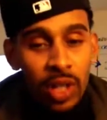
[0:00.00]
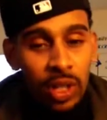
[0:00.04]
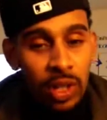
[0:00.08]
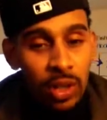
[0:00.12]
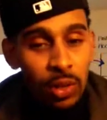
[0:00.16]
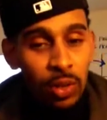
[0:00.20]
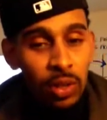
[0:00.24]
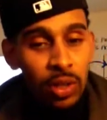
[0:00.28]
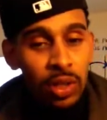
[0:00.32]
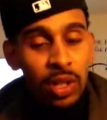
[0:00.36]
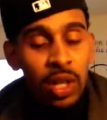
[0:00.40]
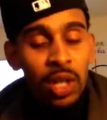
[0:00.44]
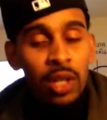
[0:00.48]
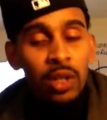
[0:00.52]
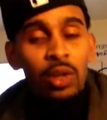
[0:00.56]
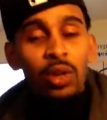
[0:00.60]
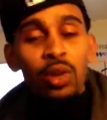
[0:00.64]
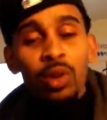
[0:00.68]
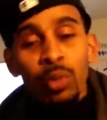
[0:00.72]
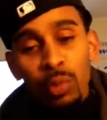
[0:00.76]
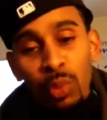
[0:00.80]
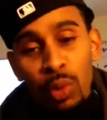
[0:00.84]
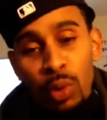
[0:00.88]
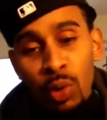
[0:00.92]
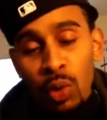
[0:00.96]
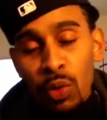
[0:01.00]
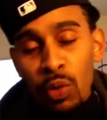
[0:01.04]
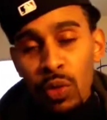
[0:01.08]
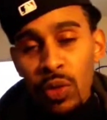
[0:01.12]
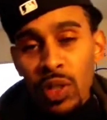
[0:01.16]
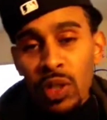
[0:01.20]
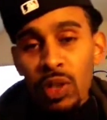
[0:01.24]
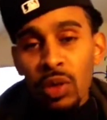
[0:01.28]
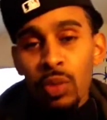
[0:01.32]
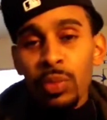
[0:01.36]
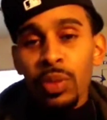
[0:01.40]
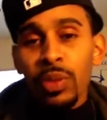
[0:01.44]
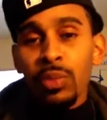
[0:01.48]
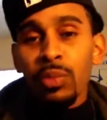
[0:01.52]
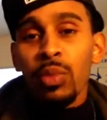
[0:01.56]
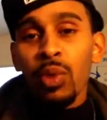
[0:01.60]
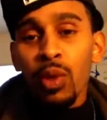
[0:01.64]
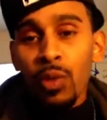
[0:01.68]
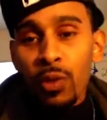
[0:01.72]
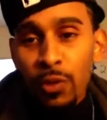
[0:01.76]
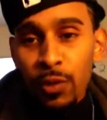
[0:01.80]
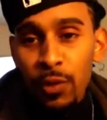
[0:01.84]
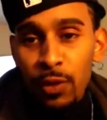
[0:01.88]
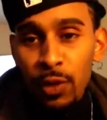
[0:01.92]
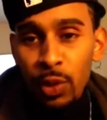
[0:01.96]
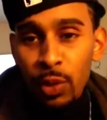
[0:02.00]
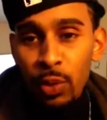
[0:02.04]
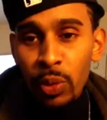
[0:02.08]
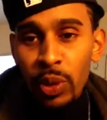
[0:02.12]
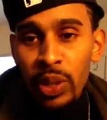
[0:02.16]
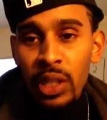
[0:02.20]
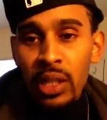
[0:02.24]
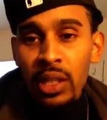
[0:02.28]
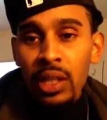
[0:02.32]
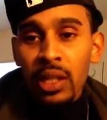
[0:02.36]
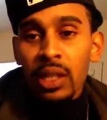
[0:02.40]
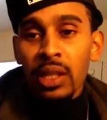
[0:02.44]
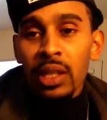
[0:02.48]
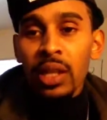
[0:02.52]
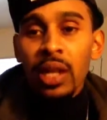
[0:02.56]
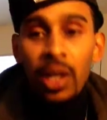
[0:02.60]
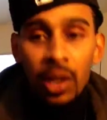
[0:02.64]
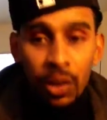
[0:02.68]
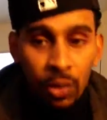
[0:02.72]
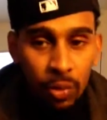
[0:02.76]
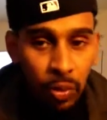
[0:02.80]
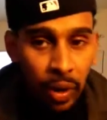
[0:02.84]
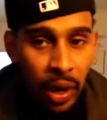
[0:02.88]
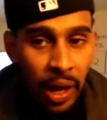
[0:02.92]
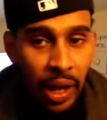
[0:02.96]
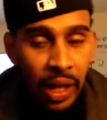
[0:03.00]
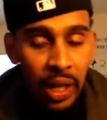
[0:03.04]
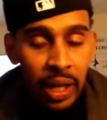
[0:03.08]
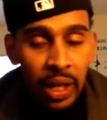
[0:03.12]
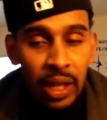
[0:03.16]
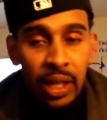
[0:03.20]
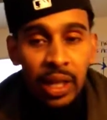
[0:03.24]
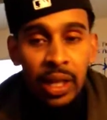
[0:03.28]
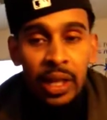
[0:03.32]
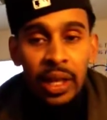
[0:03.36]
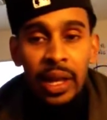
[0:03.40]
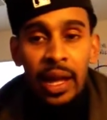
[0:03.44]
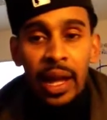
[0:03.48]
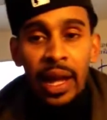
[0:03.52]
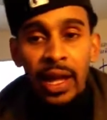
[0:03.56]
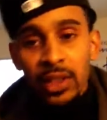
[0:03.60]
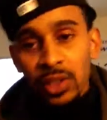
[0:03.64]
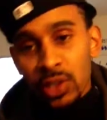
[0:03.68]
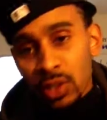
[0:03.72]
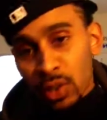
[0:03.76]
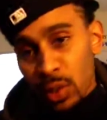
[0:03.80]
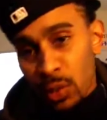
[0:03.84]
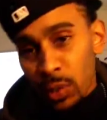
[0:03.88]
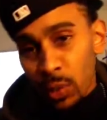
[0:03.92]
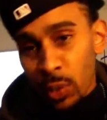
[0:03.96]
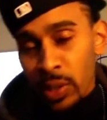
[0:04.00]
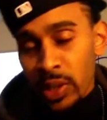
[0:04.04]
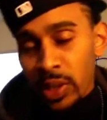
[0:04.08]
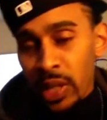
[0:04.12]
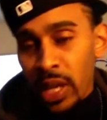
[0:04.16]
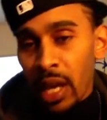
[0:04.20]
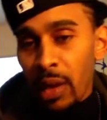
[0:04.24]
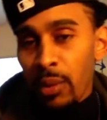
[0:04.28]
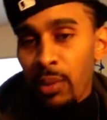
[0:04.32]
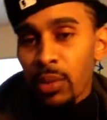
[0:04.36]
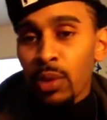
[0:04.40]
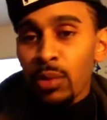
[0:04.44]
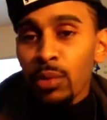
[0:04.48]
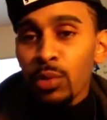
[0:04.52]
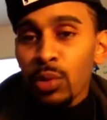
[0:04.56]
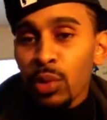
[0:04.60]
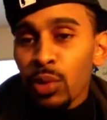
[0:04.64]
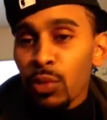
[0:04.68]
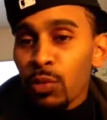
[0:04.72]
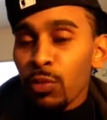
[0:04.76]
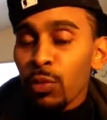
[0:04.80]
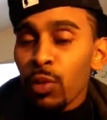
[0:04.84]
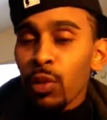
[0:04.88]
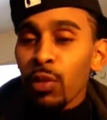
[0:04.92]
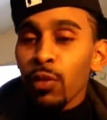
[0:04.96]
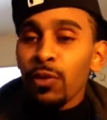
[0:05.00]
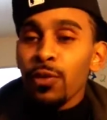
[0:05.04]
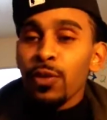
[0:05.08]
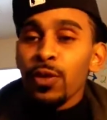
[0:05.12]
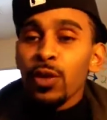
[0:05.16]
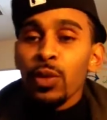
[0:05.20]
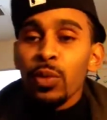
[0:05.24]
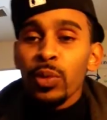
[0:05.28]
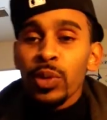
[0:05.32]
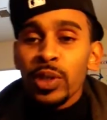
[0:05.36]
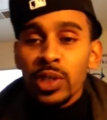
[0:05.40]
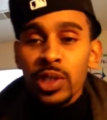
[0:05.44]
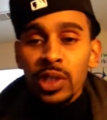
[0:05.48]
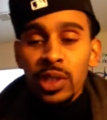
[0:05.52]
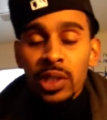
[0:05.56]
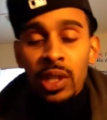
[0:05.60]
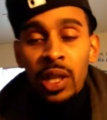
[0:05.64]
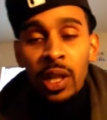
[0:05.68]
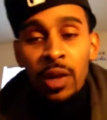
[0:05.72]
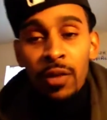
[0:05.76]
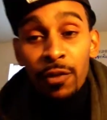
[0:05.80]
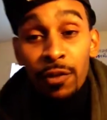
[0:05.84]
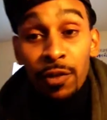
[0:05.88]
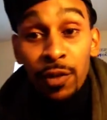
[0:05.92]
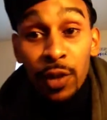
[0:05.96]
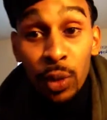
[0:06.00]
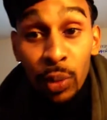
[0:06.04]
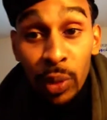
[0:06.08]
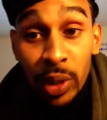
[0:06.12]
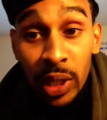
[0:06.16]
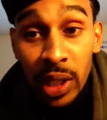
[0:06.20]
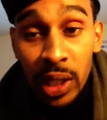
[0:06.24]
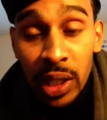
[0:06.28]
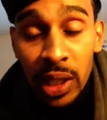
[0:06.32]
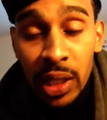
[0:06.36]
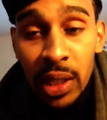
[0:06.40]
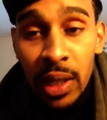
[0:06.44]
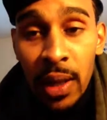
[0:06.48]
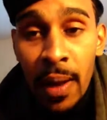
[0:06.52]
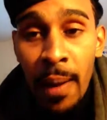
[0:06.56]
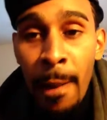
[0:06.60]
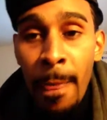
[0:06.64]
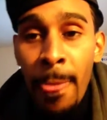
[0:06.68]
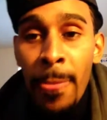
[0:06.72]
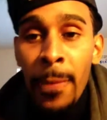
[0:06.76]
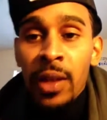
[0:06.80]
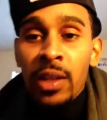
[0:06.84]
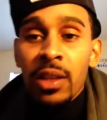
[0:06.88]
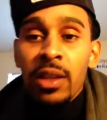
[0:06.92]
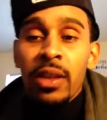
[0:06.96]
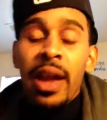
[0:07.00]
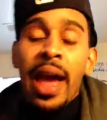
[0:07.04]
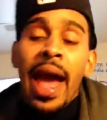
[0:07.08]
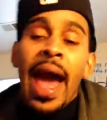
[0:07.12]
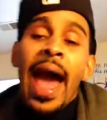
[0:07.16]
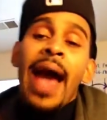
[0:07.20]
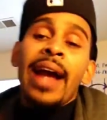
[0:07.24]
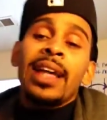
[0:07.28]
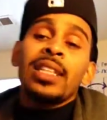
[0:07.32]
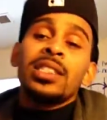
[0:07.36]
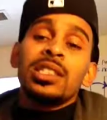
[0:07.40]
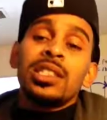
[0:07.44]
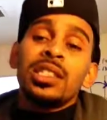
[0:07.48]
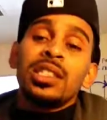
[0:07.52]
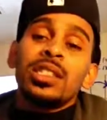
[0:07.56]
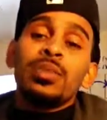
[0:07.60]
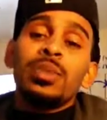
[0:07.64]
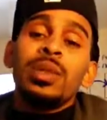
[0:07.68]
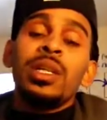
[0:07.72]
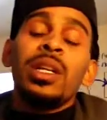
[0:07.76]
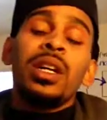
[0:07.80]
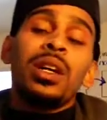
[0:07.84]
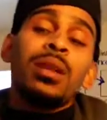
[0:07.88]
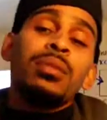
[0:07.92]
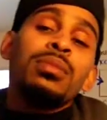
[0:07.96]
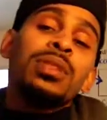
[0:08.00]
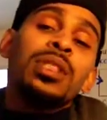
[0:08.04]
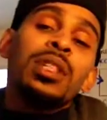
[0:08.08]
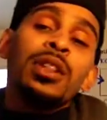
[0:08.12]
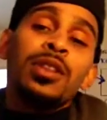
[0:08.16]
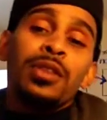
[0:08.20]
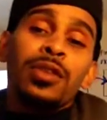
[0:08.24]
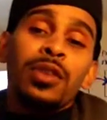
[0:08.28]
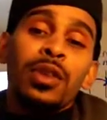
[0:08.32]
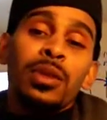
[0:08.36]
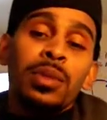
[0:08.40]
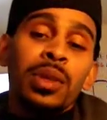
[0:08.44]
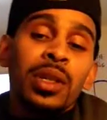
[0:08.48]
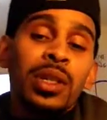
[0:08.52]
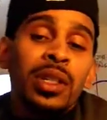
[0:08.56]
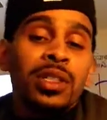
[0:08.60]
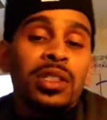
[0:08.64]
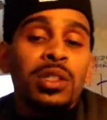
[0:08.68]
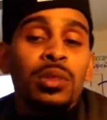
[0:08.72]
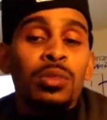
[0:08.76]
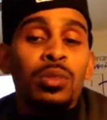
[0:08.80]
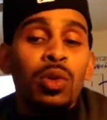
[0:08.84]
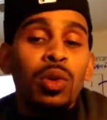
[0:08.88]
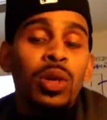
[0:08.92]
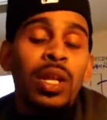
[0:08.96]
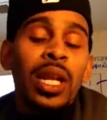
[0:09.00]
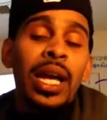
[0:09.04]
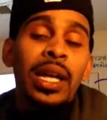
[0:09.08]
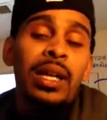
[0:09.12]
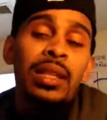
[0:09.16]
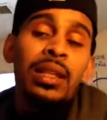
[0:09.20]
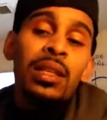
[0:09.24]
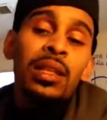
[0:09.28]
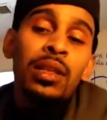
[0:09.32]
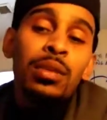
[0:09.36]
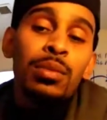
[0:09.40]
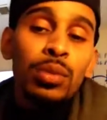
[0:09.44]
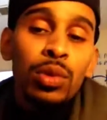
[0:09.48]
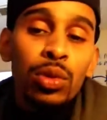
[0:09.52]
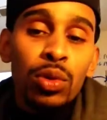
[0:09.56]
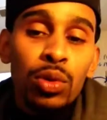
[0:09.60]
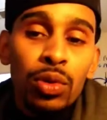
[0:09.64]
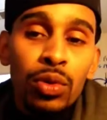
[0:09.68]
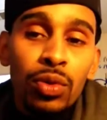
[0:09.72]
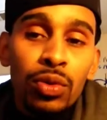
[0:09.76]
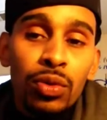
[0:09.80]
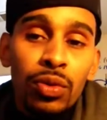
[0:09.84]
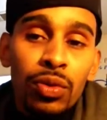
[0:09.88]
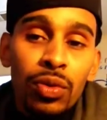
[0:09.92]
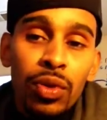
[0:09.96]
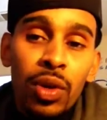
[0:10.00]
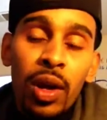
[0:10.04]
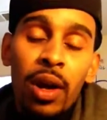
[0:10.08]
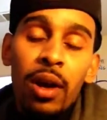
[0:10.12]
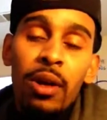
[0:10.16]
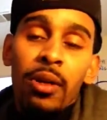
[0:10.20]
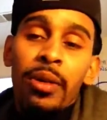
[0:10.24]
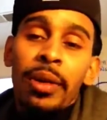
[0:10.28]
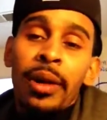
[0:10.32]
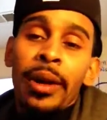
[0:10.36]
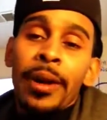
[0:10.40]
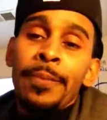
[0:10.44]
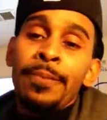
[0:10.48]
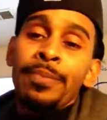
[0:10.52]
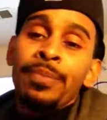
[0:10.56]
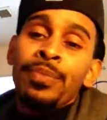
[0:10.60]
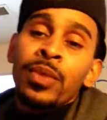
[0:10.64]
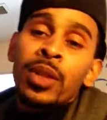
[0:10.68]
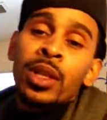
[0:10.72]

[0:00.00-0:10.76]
You can move a little bit more fluidly, right? And so when you're able to move more fluidly, your actions become different because you're more likely to move. All right.